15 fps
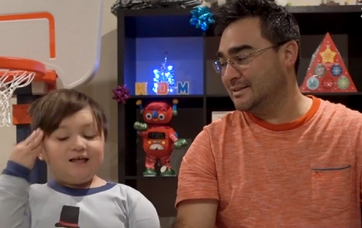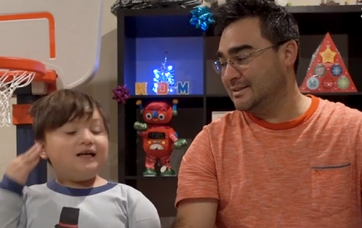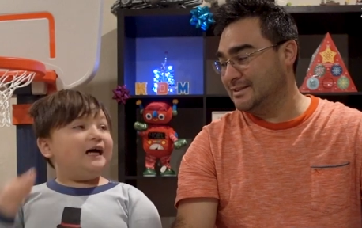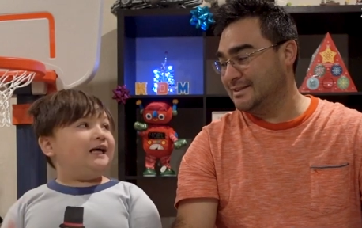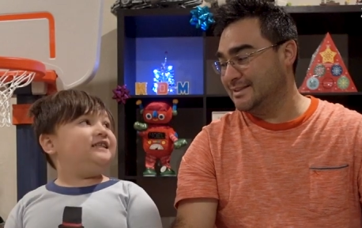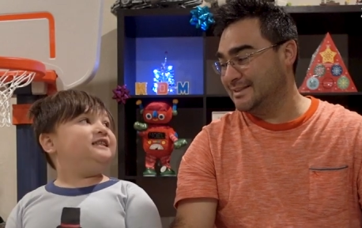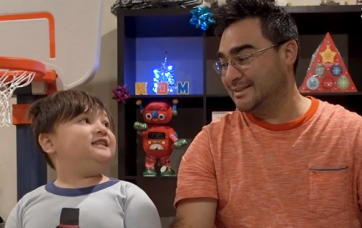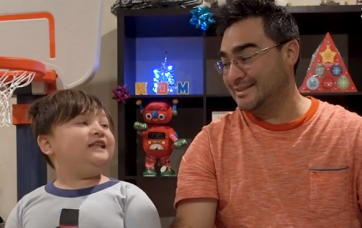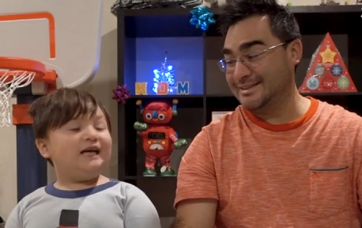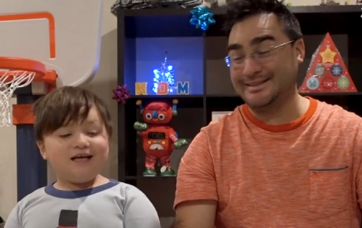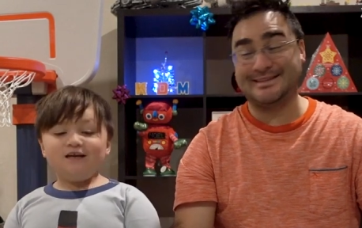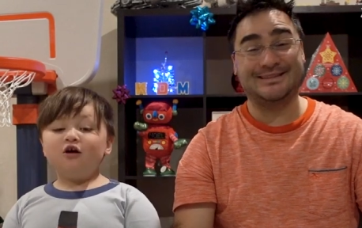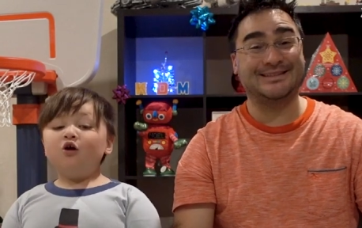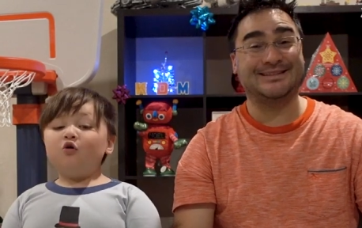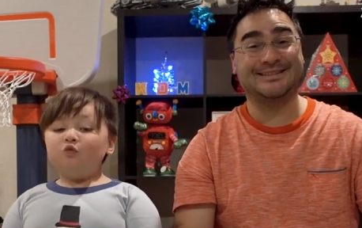Speaker 1: And today,
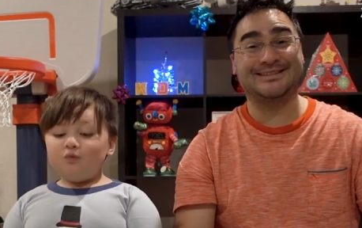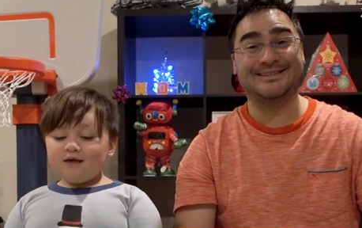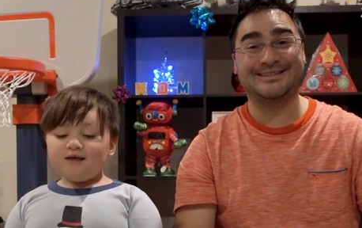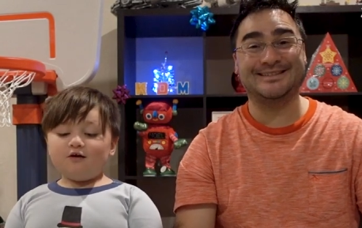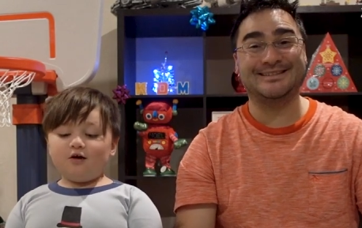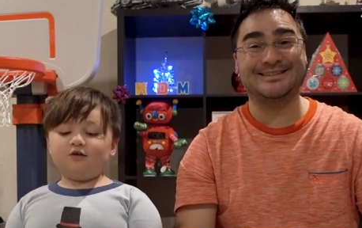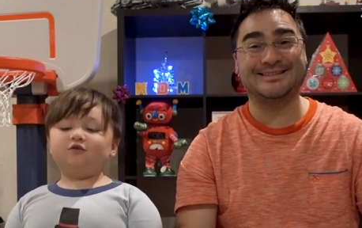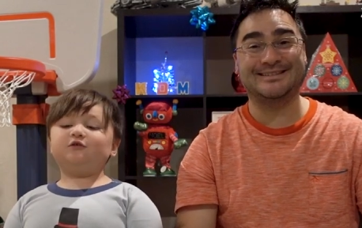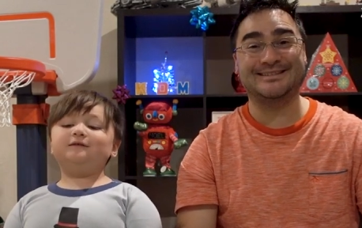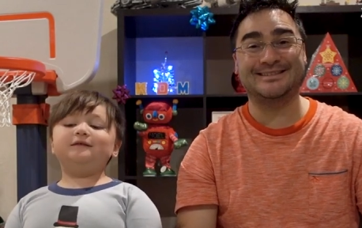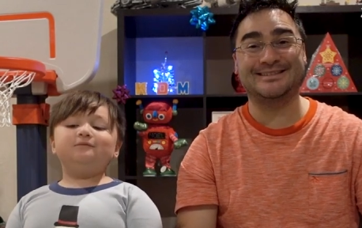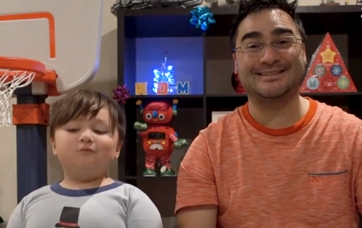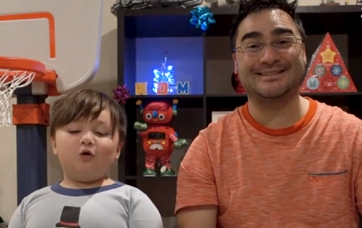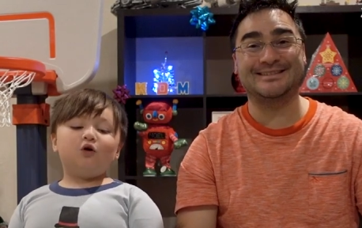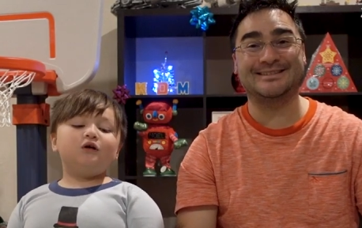we are
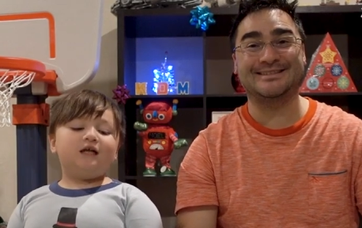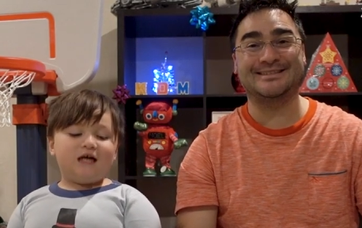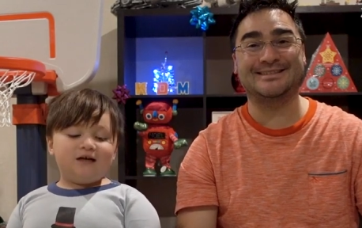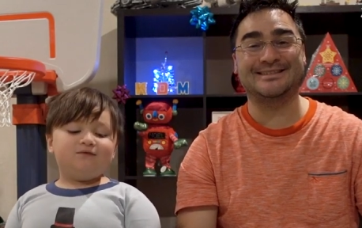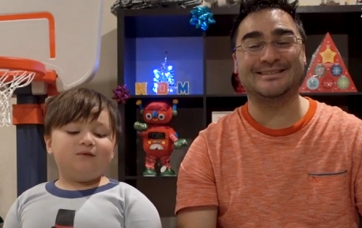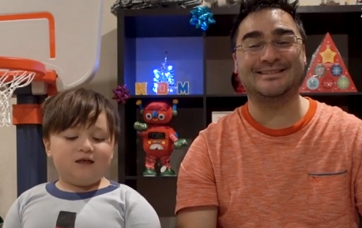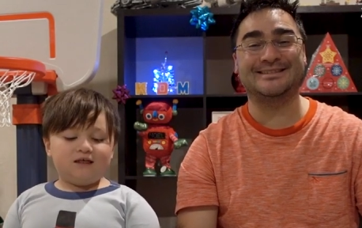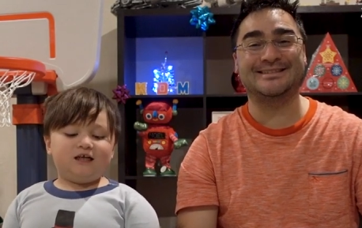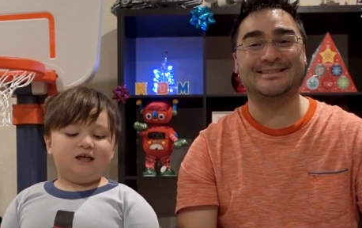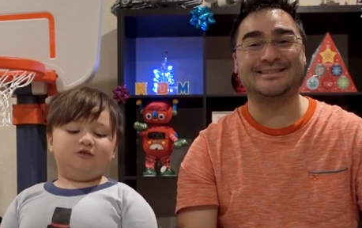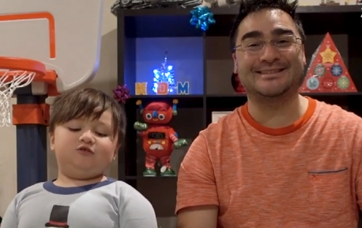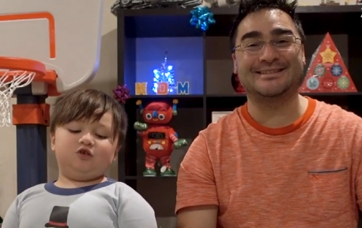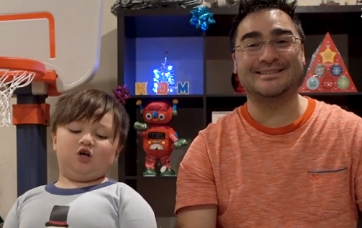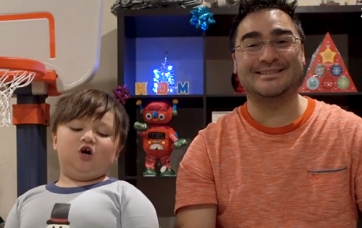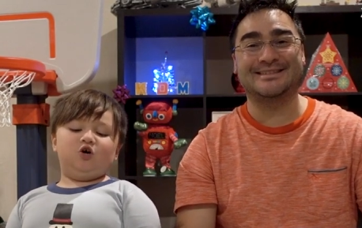doing more Advent
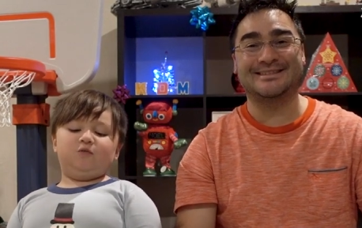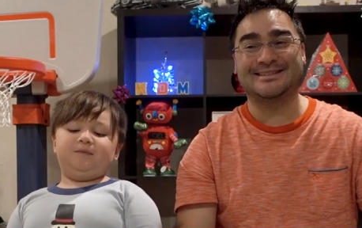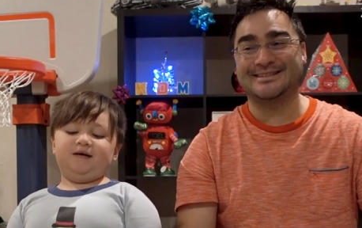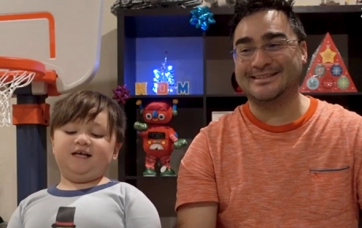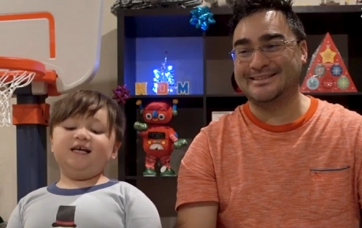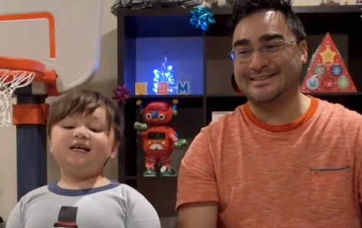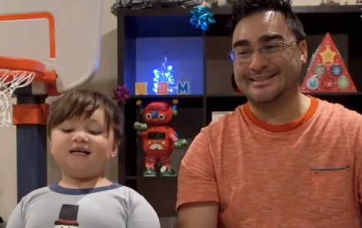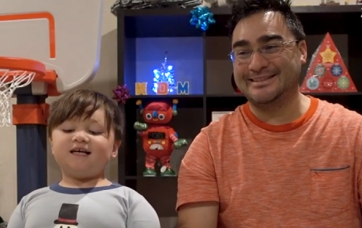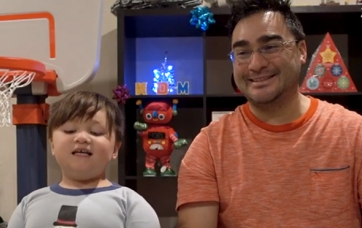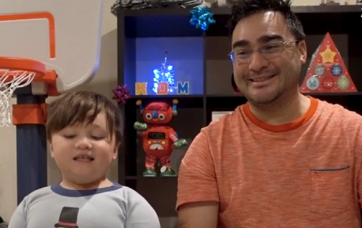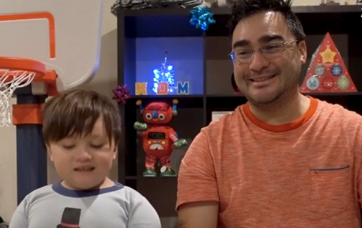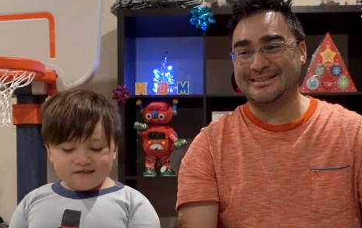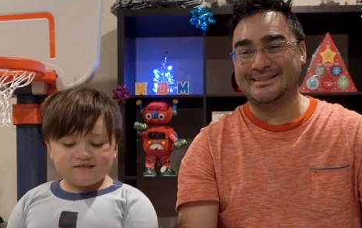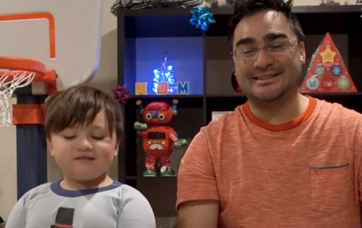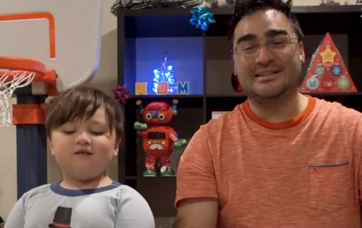Calendar openings.
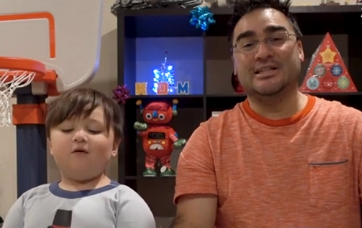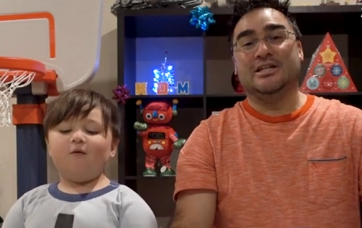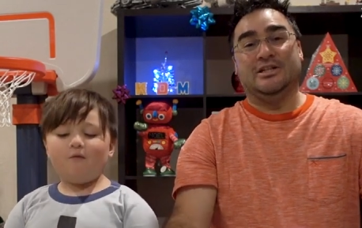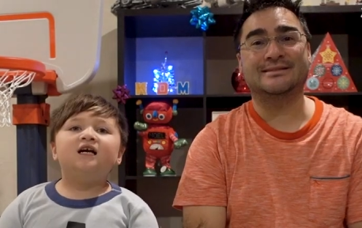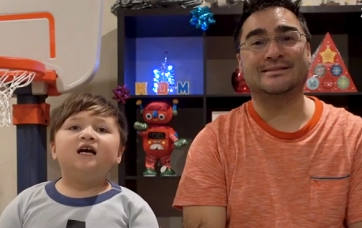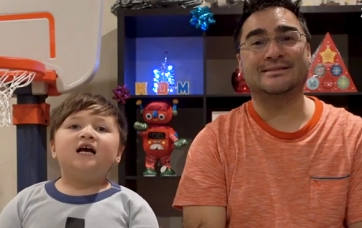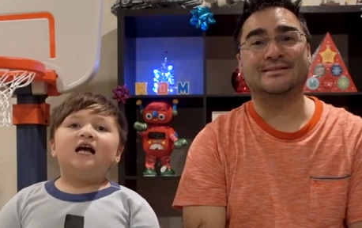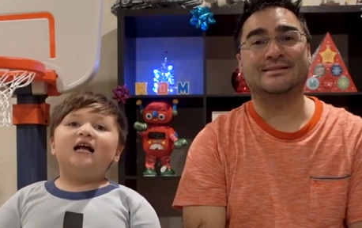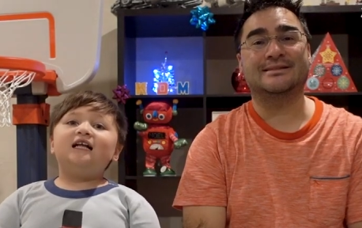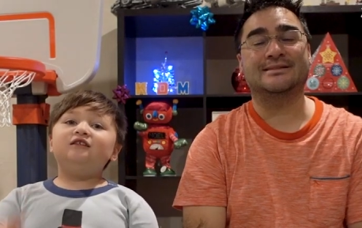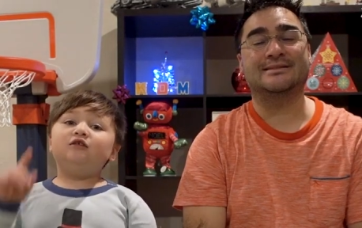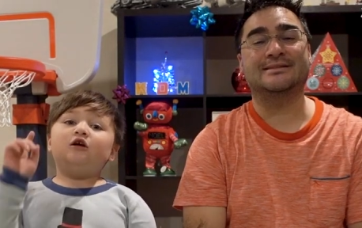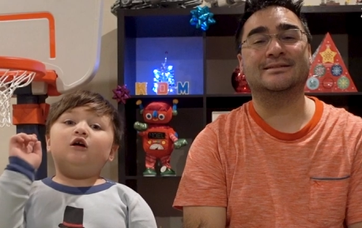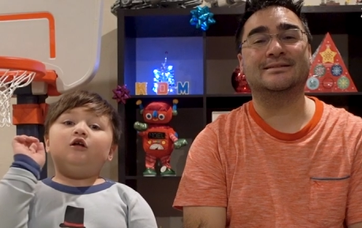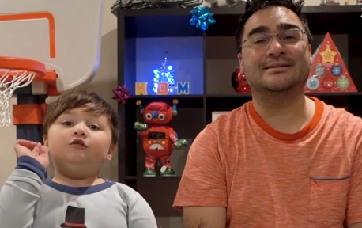
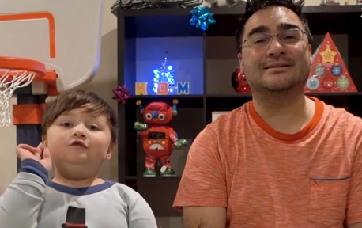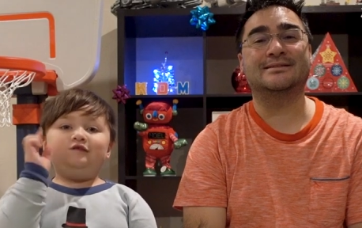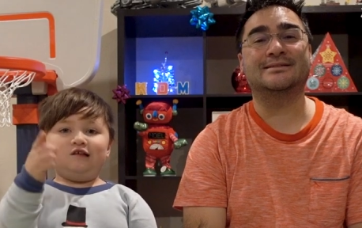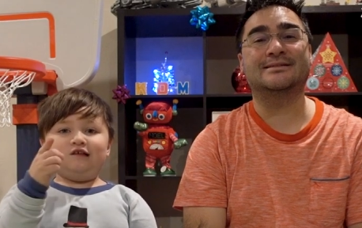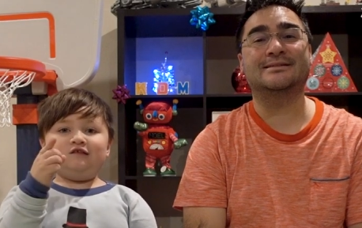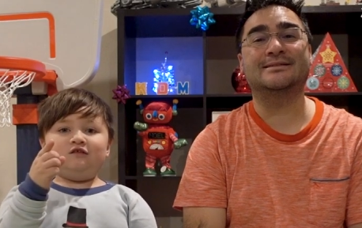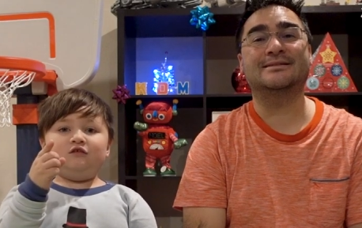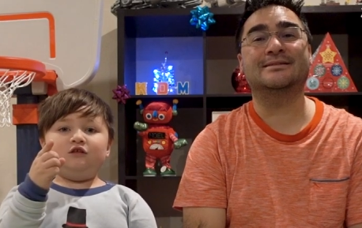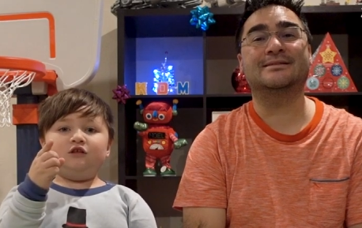And just a